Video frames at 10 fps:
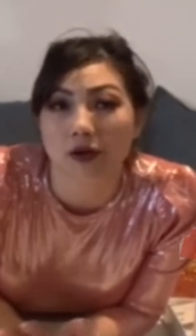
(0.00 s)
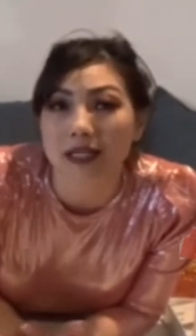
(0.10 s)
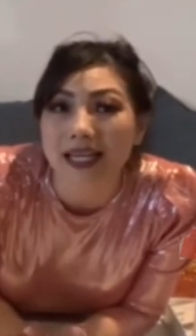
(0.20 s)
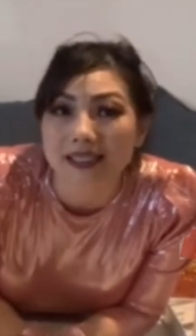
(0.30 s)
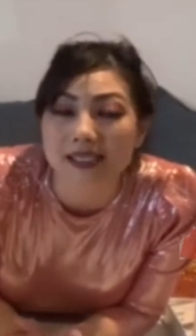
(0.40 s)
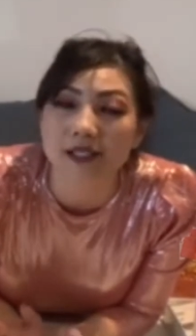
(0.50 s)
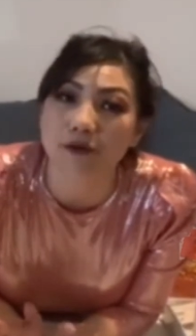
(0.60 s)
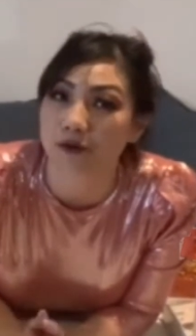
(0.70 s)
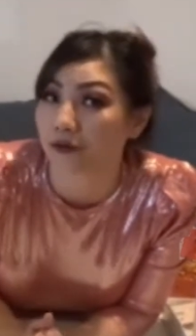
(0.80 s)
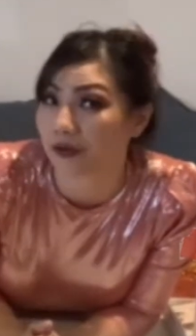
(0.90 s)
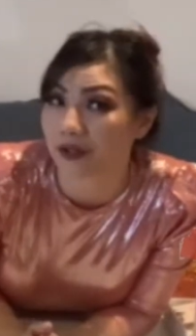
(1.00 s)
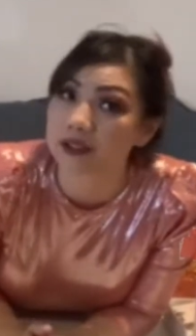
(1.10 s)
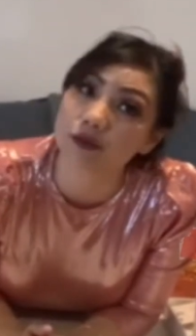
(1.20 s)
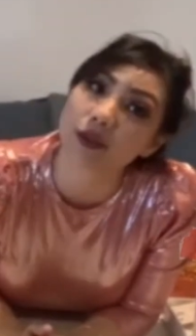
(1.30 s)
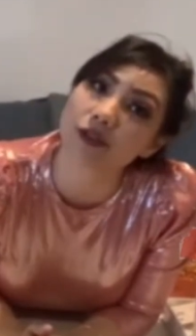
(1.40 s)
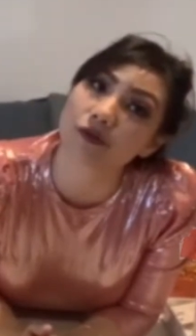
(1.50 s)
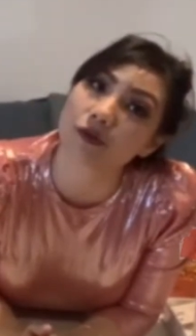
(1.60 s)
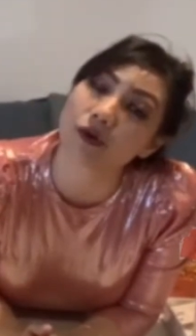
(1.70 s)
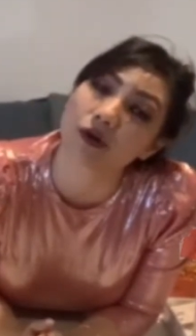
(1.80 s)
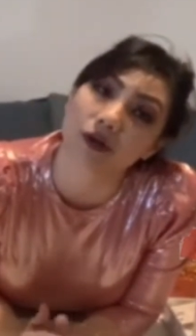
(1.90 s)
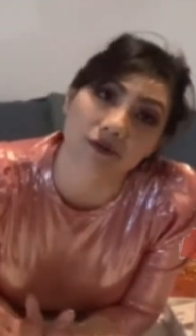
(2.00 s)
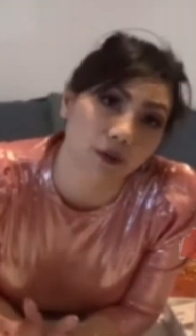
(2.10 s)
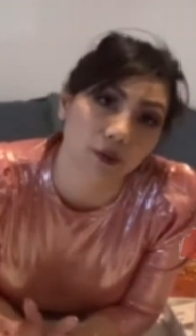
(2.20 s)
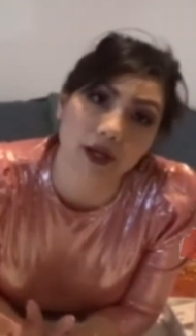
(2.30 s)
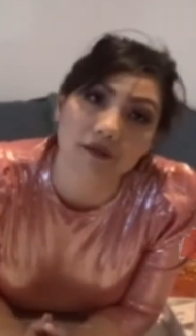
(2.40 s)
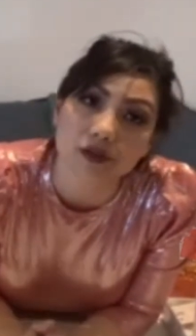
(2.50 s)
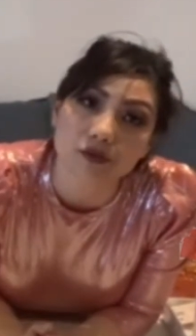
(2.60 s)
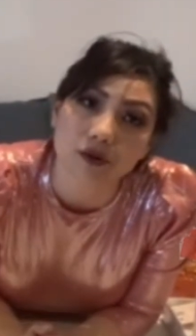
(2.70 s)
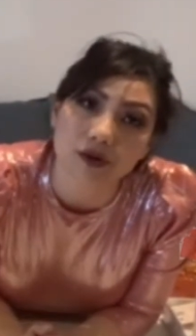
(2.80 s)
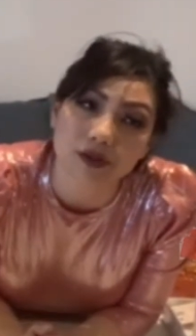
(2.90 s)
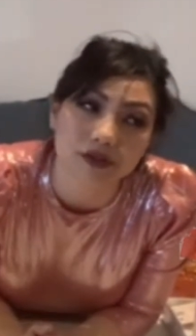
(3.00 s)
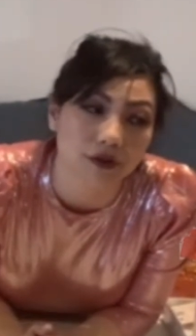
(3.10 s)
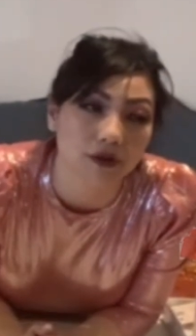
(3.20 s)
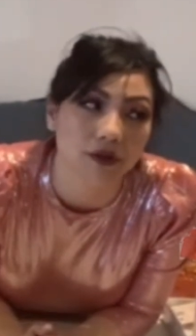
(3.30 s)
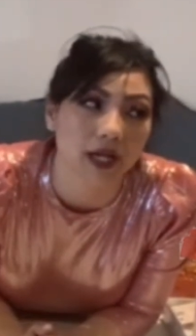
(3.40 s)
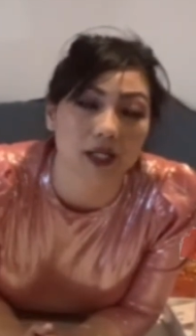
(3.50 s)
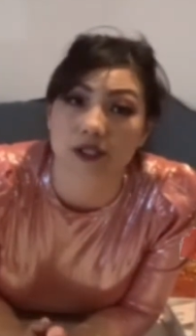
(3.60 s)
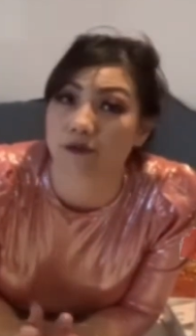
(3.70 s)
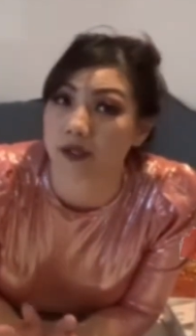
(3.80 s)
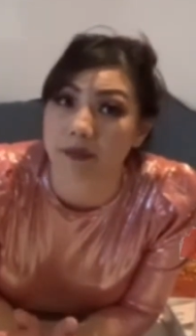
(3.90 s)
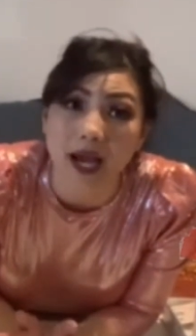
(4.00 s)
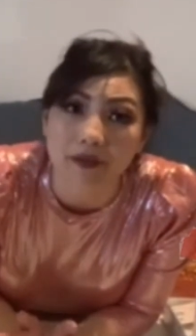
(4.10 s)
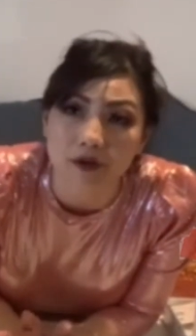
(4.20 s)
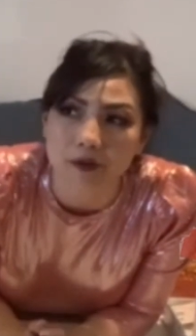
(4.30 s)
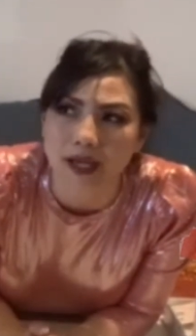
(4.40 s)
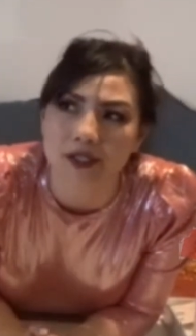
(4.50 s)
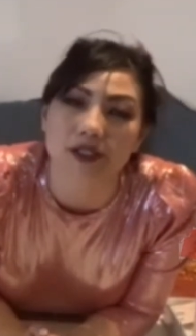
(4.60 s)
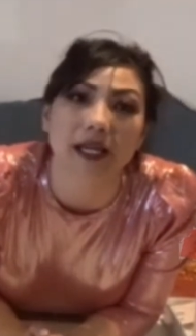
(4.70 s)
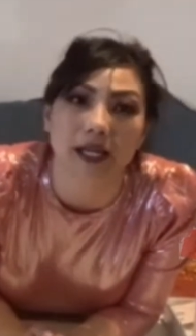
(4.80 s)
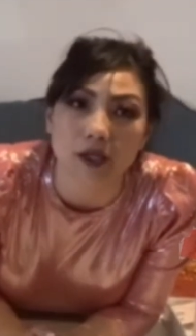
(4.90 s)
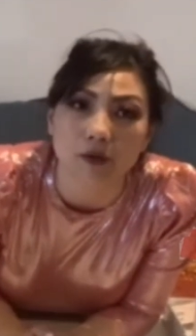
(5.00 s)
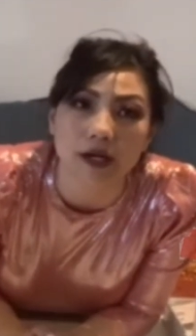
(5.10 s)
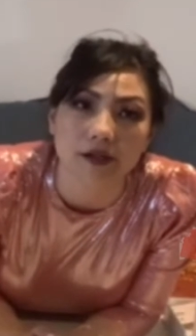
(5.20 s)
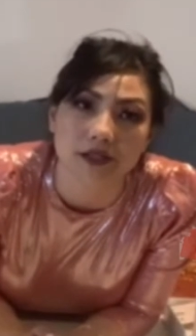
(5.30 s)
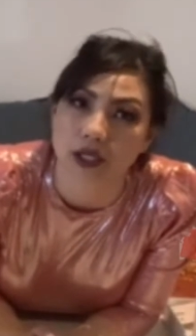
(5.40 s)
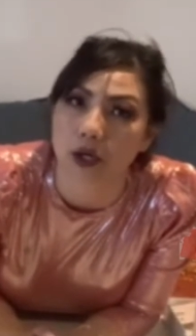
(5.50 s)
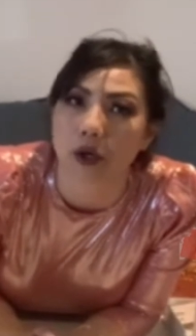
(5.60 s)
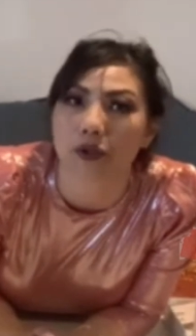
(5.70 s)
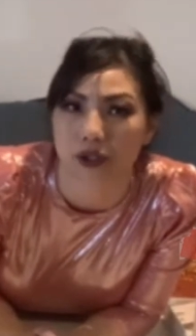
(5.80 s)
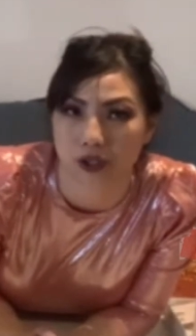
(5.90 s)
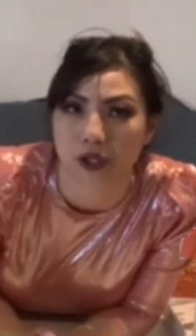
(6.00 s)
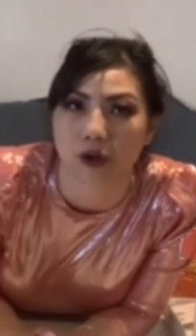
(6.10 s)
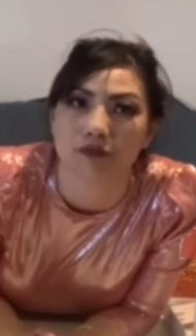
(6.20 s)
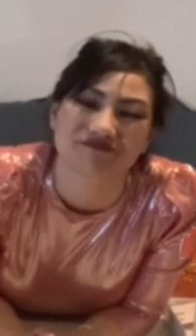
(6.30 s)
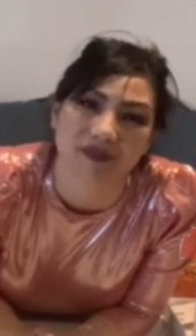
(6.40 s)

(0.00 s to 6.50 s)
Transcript: closet or for their underwear drawer or for whatever drawers or actually for the bathroom, actually anywhere. So, you know,